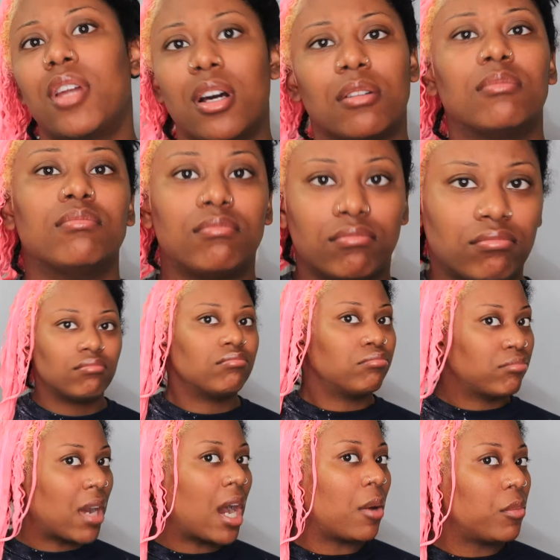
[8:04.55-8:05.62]
no.
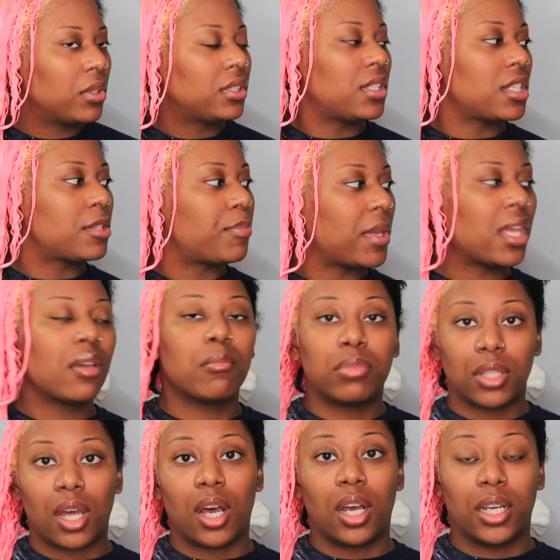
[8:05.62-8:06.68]
I want this pink
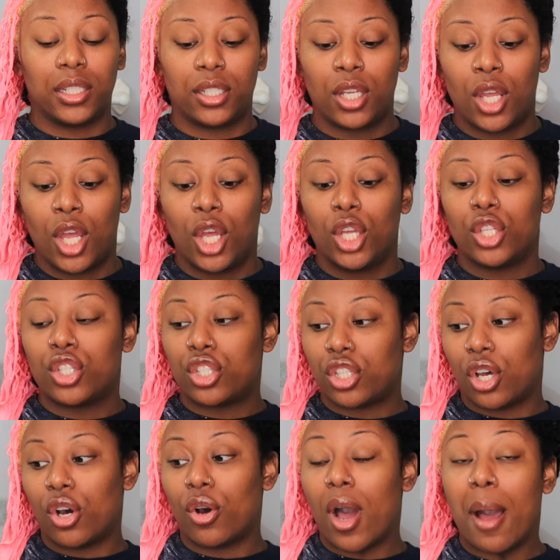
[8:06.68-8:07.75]
blonde.
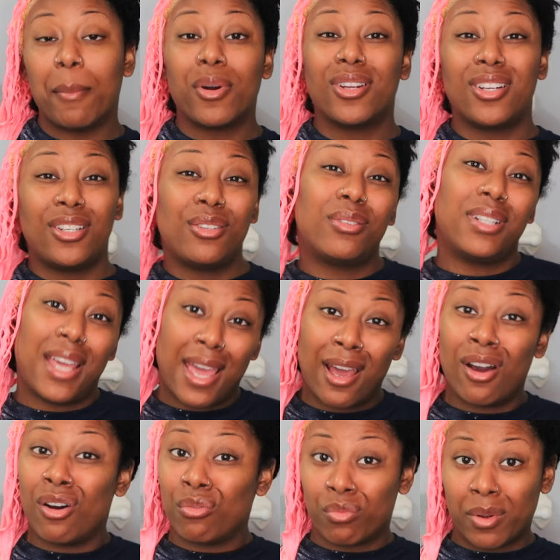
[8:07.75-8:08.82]
So I'm gonna do an
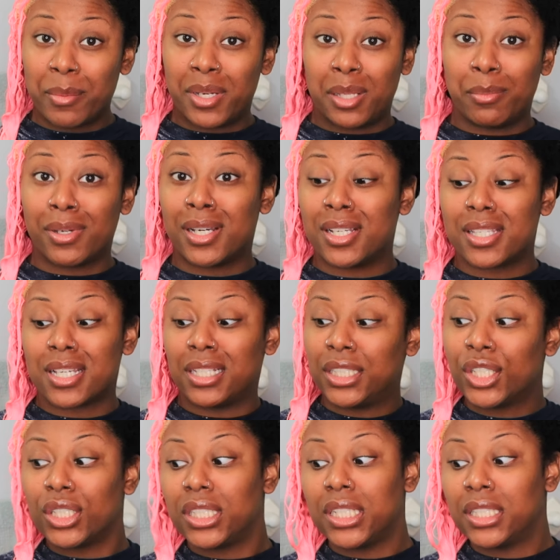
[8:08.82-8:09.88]
at-home remedy because
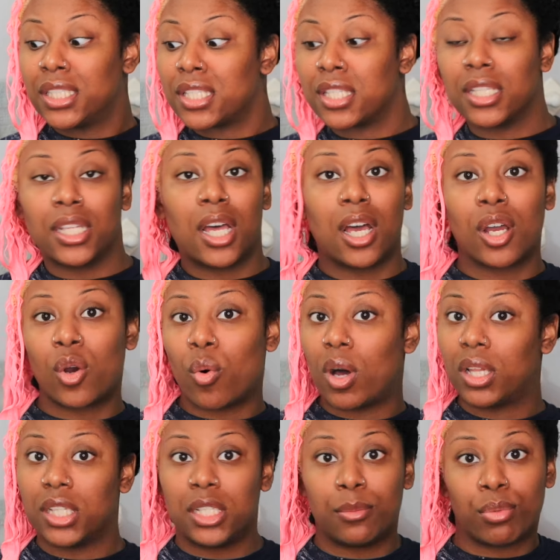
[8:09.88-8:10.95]
clearly the salon
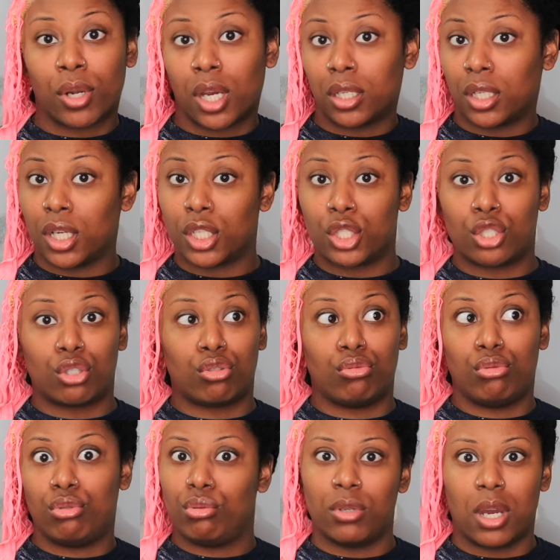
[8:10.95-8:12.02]
quality products
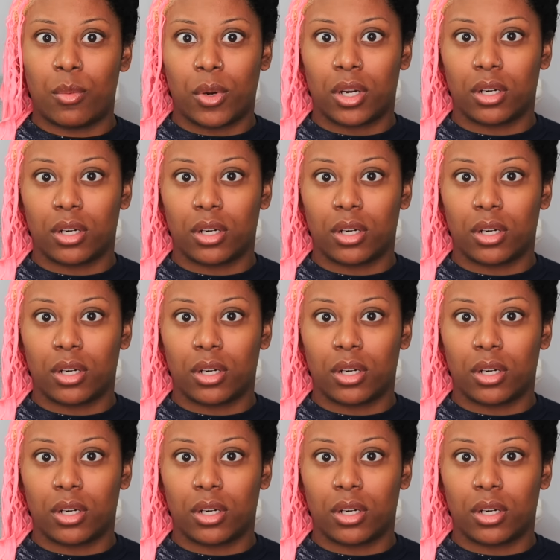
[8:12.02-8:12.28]
do not